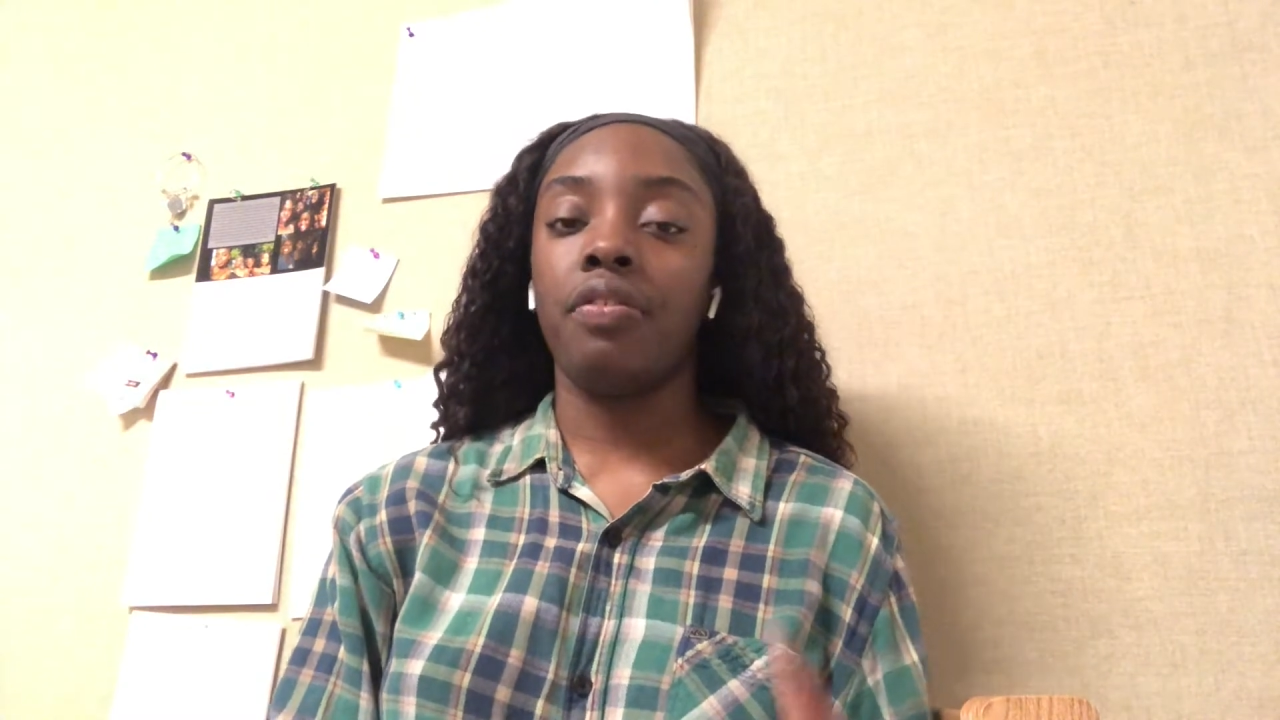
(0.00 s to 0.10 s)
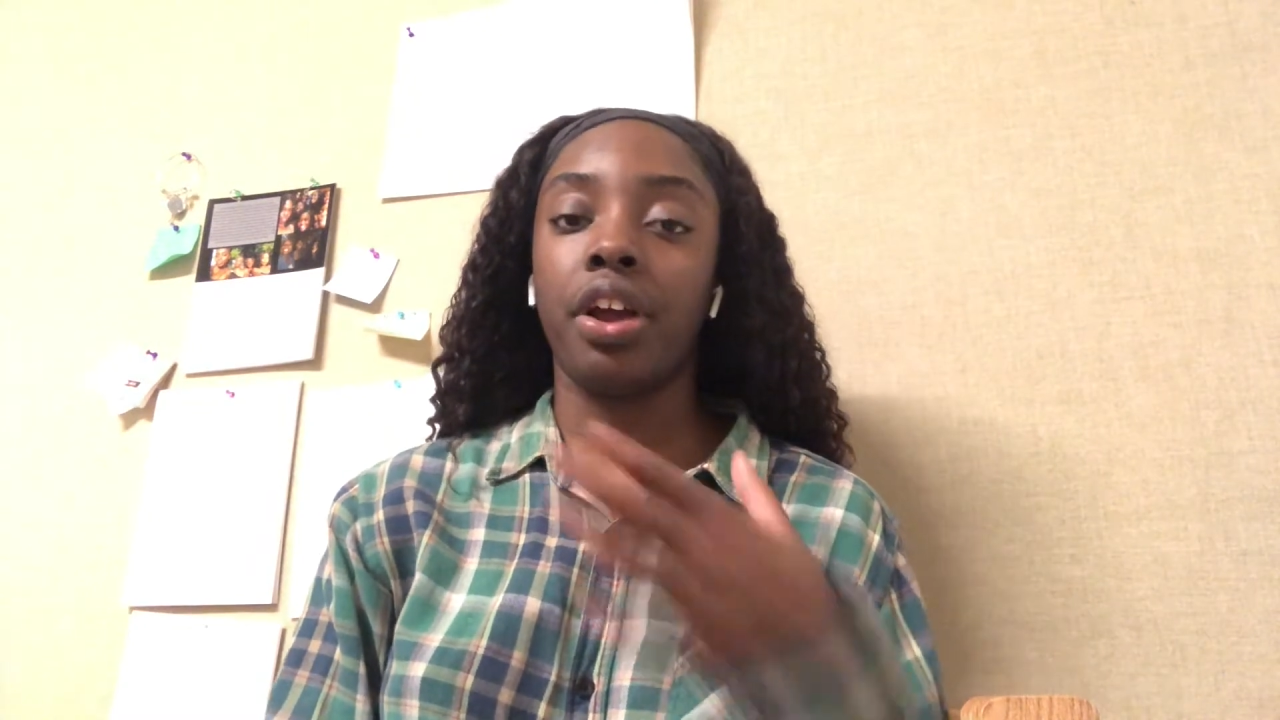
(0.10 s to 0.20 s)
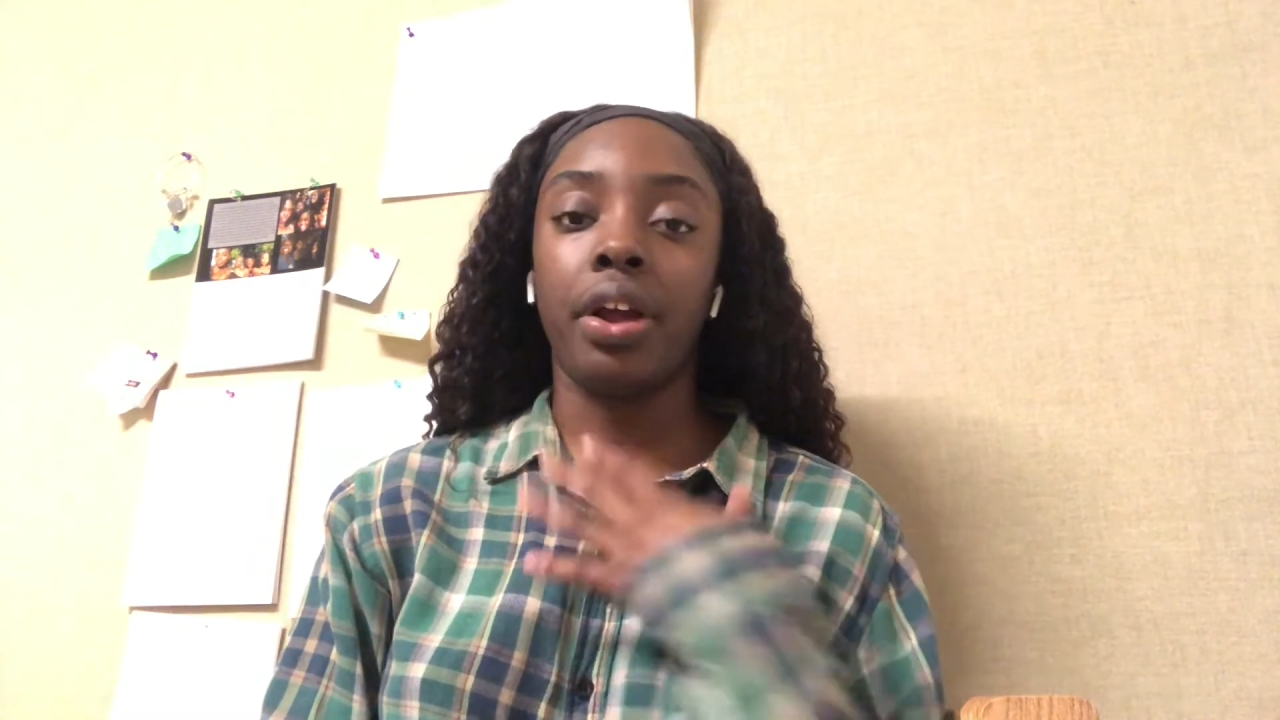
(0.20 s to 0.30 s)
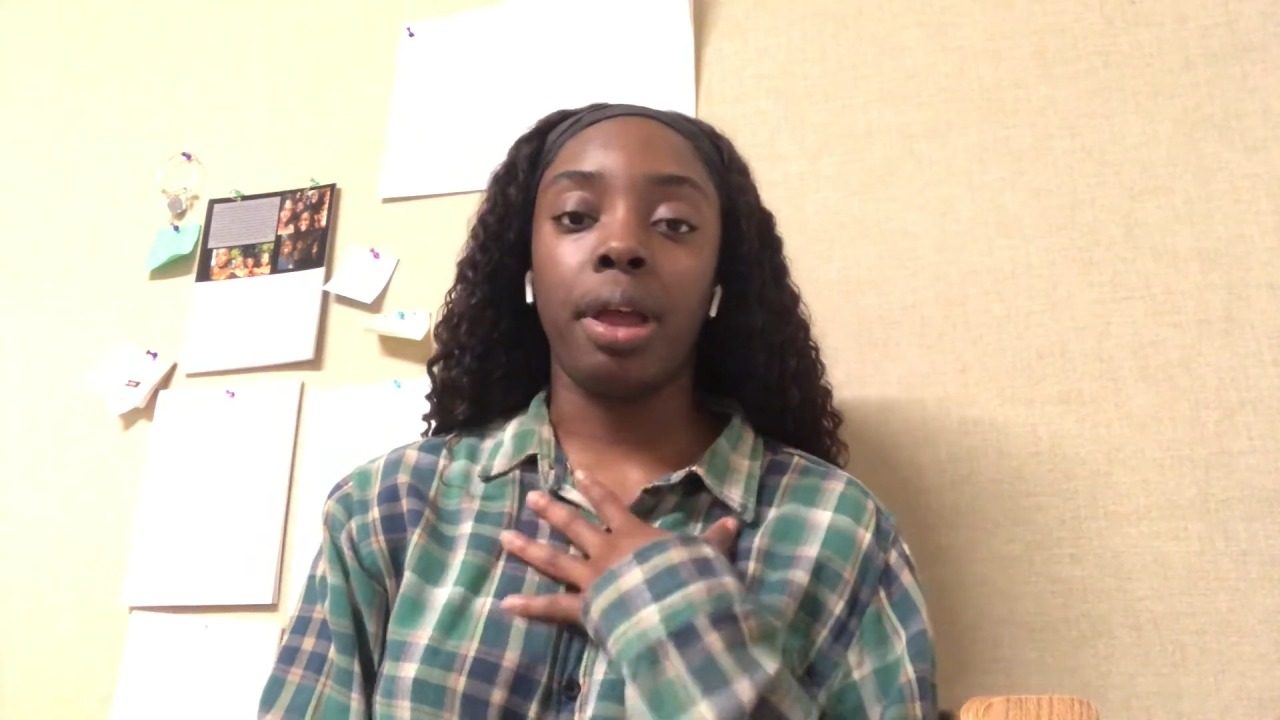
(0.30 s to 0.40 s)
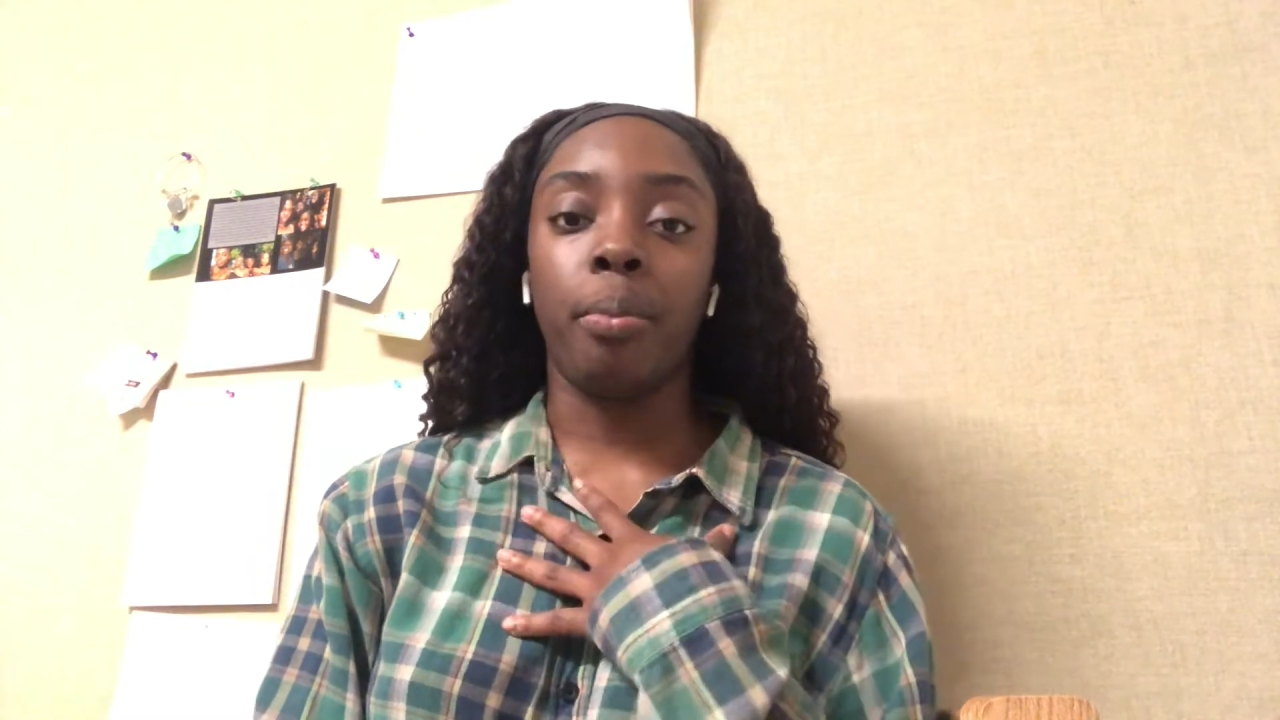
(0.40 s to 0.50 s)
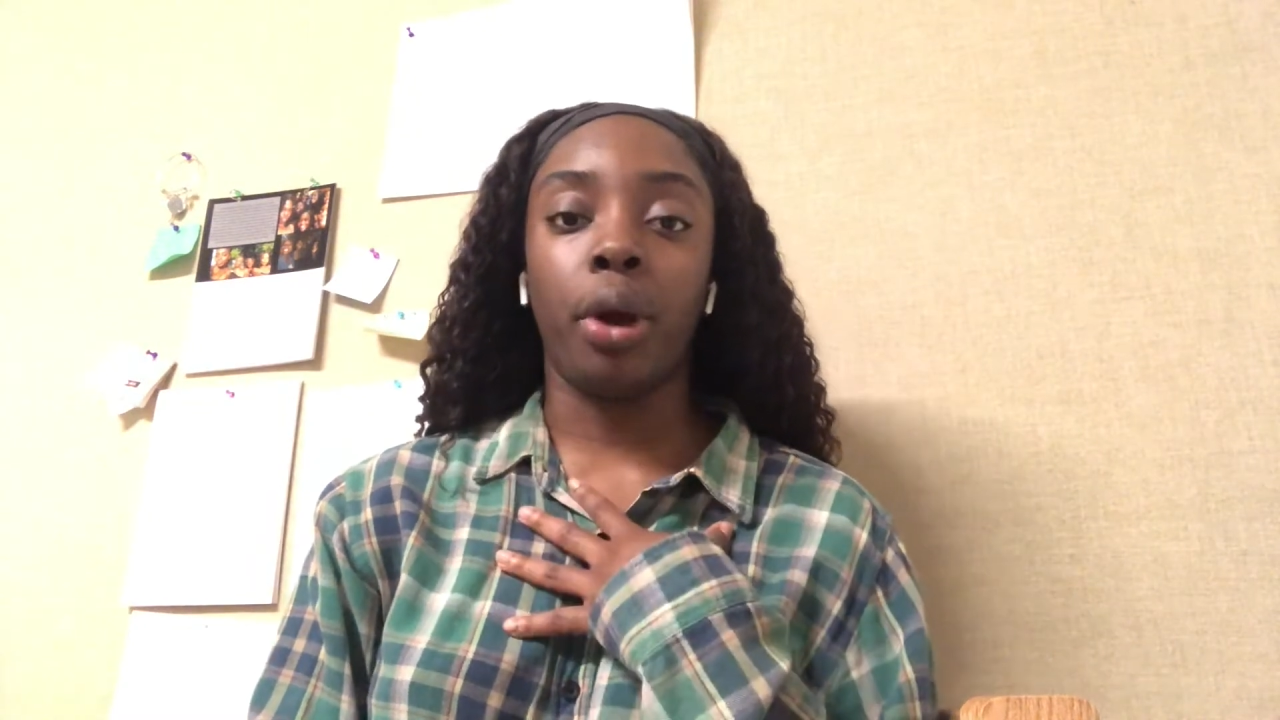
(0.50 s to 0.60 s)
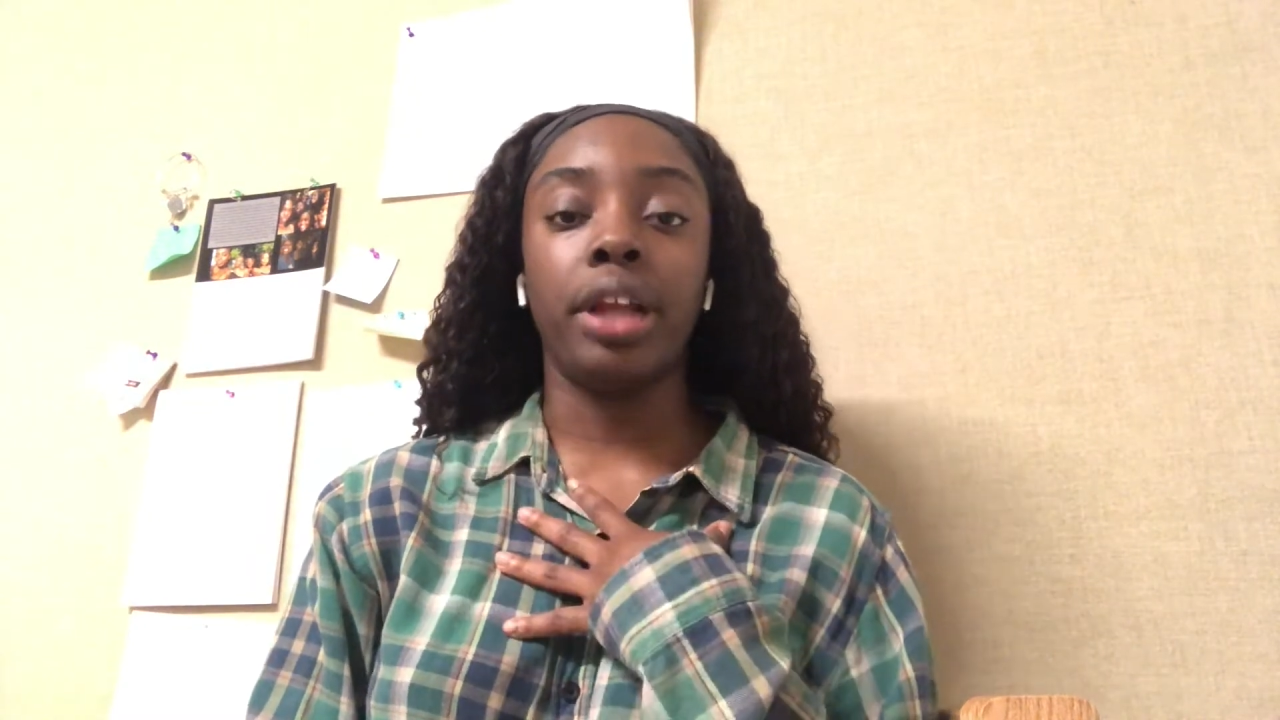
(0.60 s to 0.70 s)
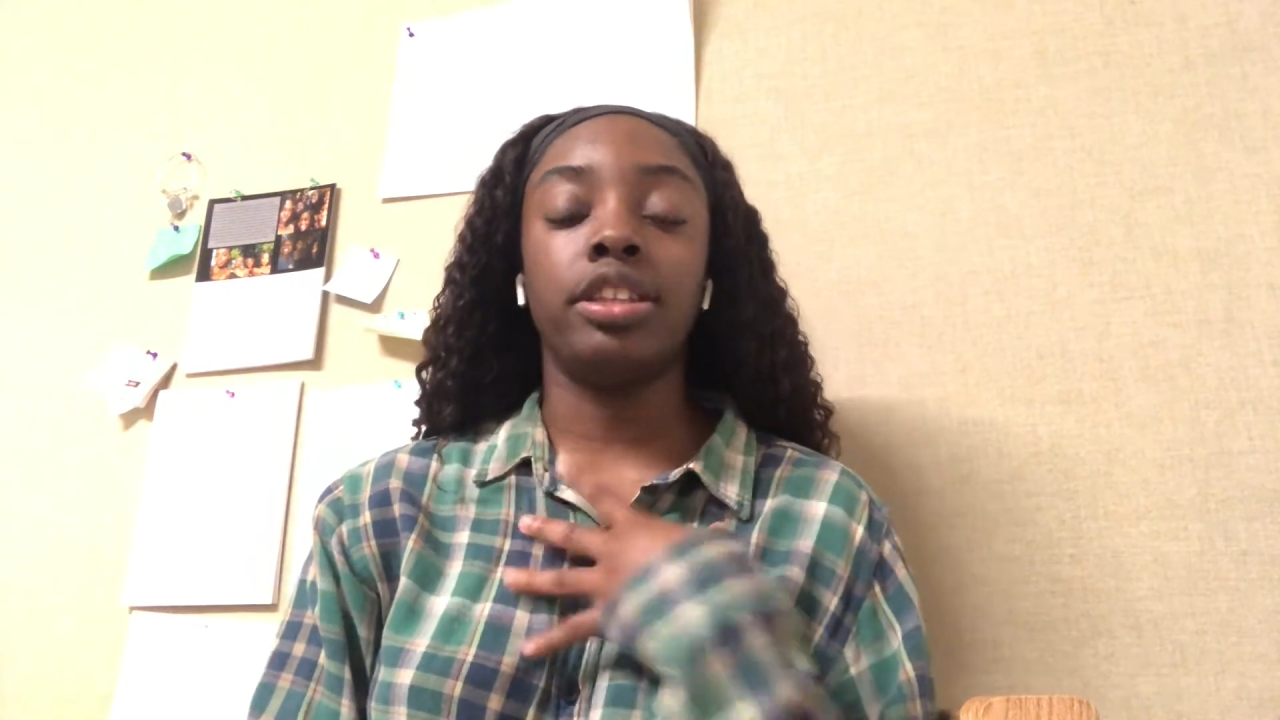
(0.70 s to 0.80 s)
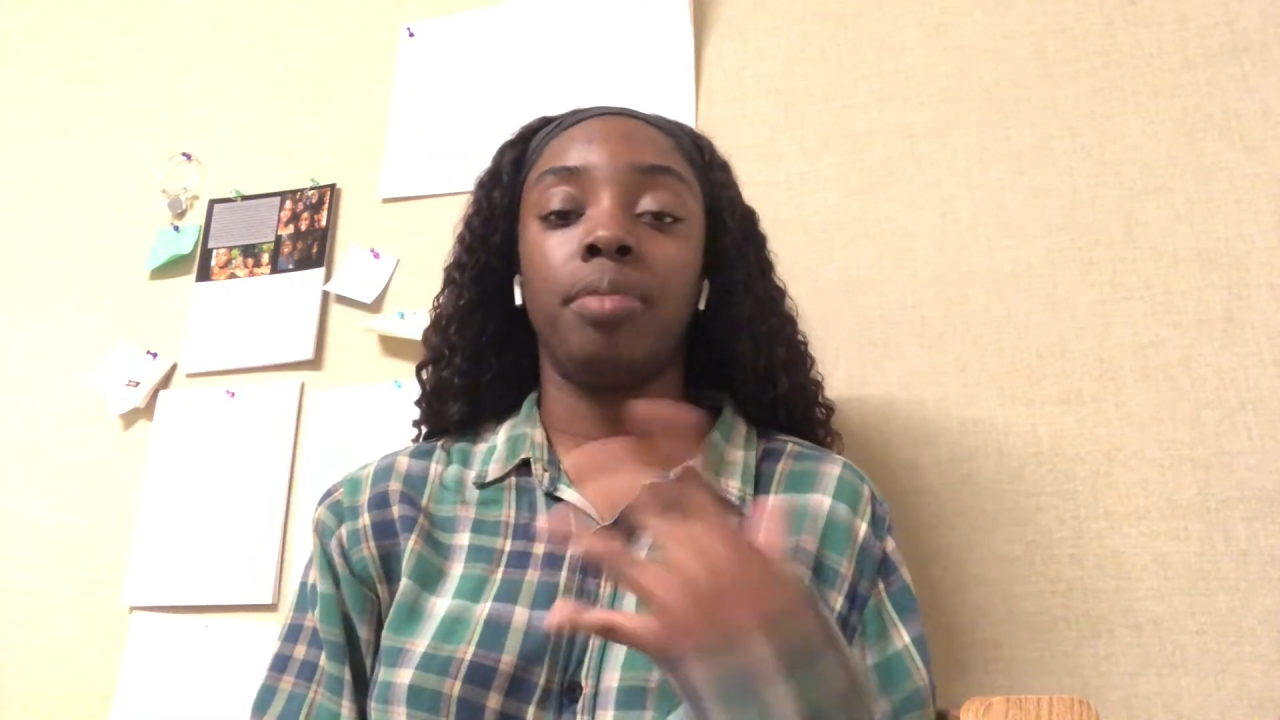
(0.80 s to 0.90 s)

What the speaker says: very important